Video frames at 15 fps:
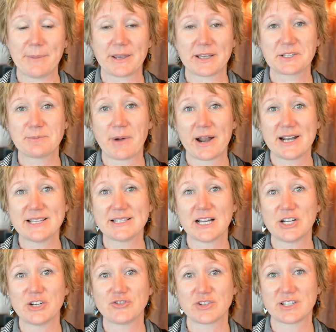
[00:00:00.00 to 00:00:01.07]
because buyers
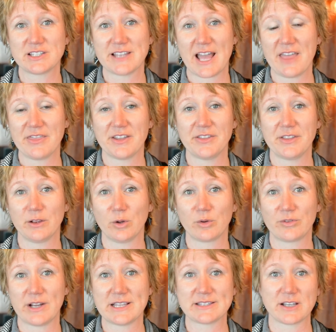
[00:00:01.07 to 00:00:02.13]
understand that the
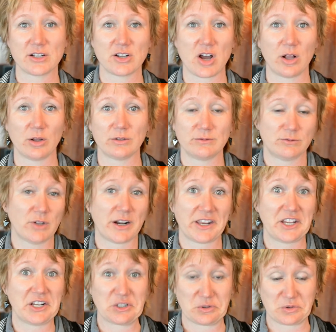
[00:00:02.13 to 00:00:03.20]
low rates are
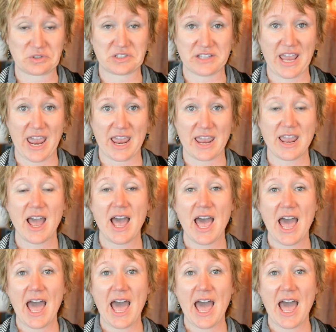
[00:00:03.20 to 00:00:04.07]
not here to stay.